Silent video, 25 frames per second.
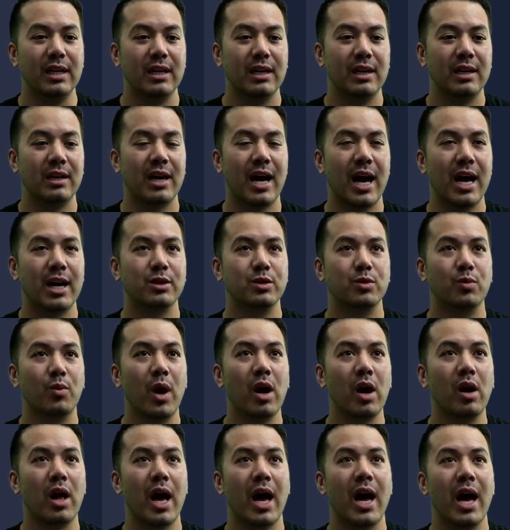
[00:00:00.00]
as
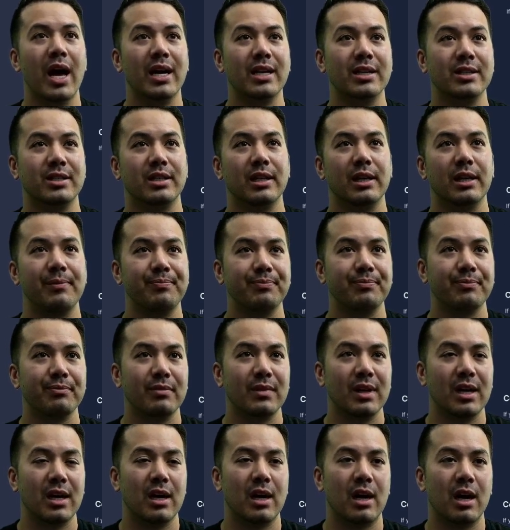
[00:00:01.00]
well as
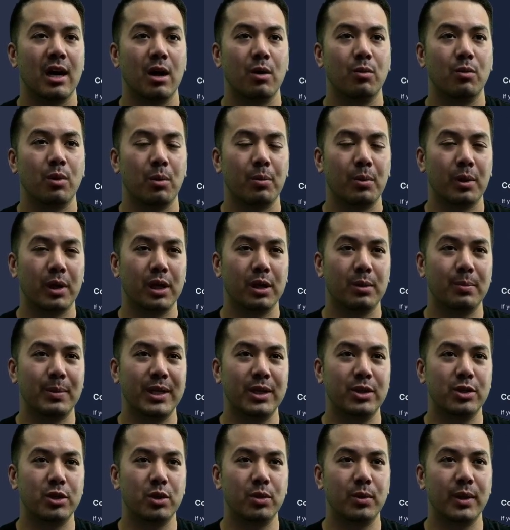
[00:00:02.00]
what we're going to be
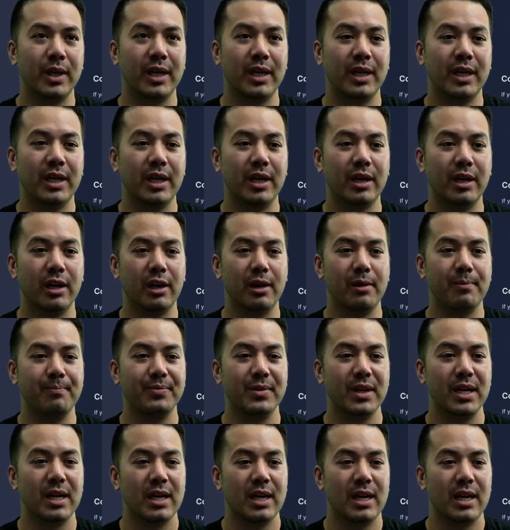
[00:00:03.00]
doing here
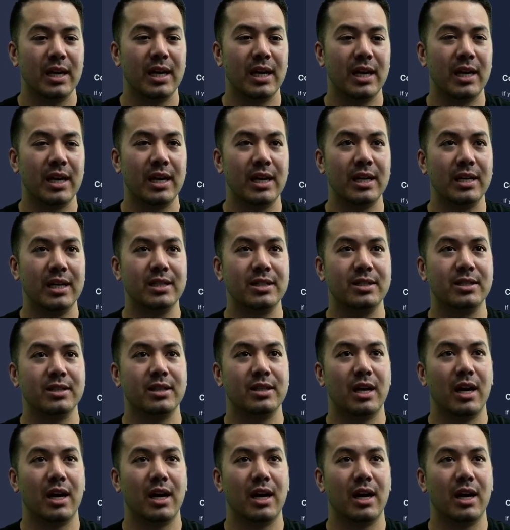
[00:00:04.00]
is